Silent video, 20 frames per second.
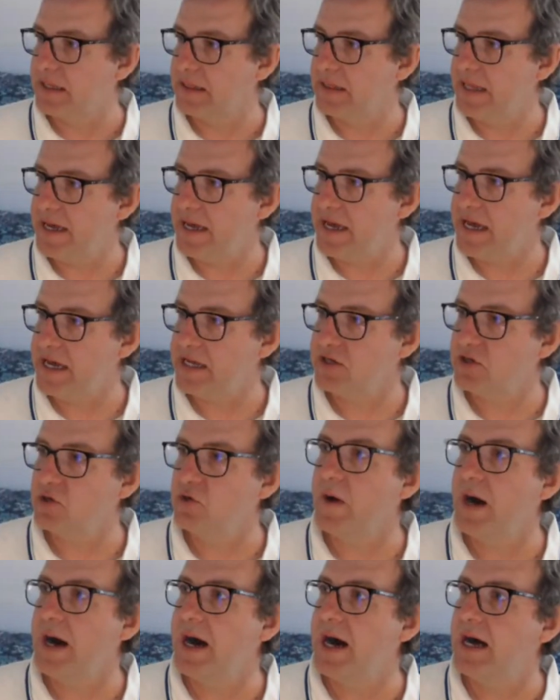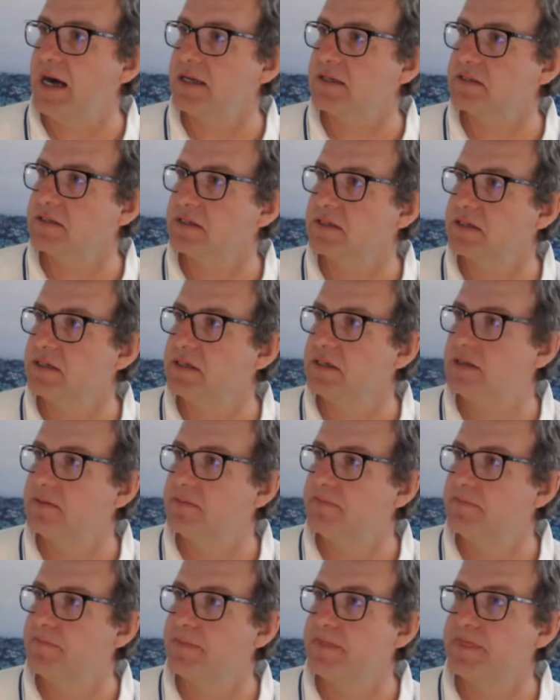I'm glad you
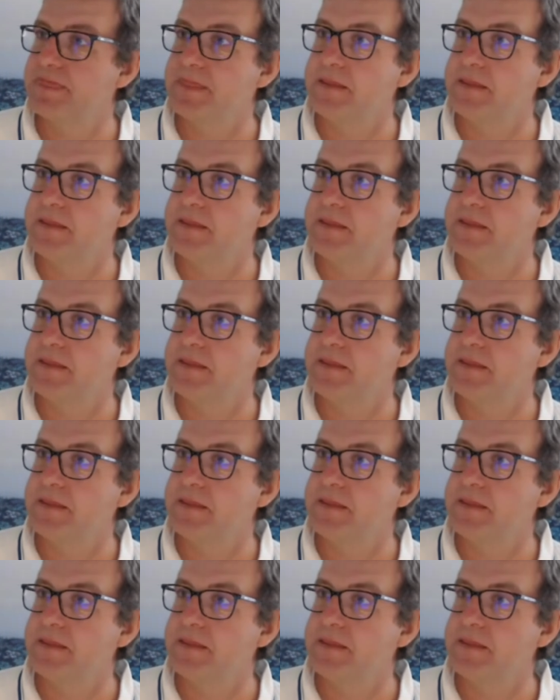asked.